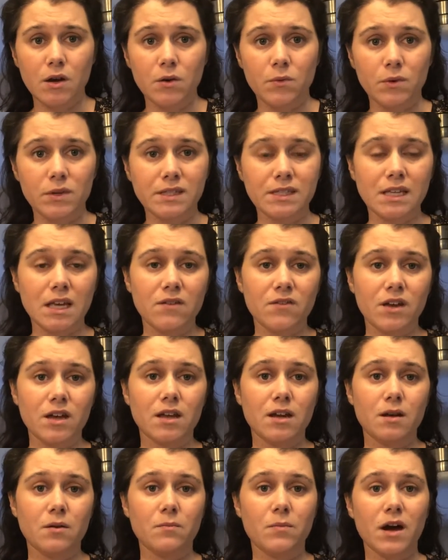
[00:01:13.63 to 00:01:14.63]
was
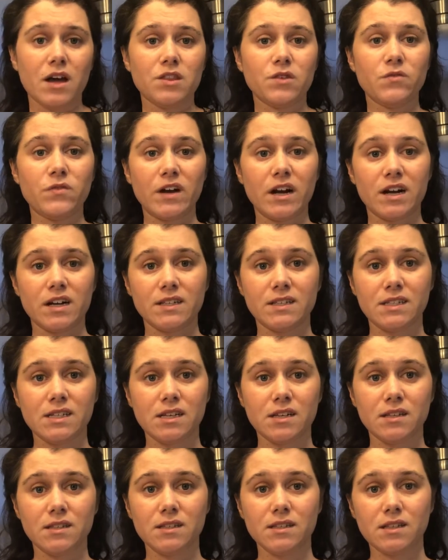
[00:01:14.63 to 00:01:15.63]
given by the
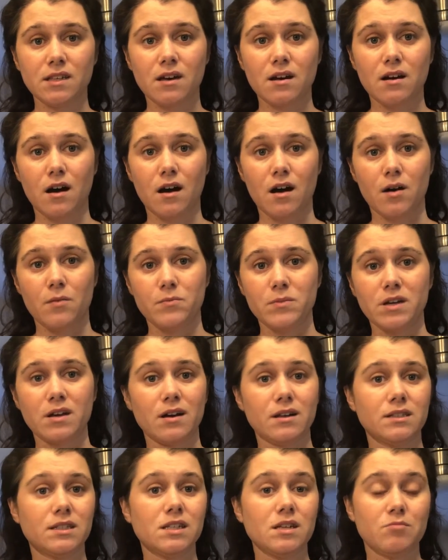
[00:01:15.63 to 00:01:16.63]
Pharisees
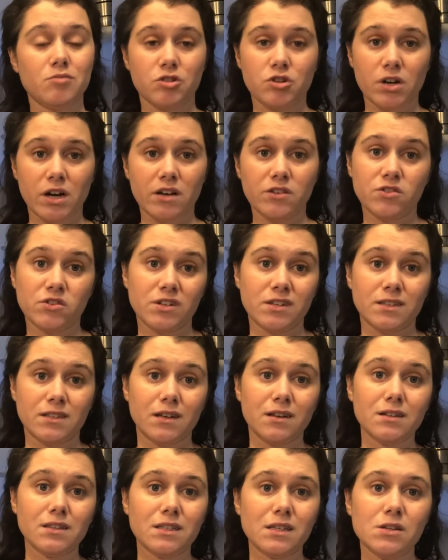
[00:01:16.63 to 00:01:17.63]
because he betrayed Jesus.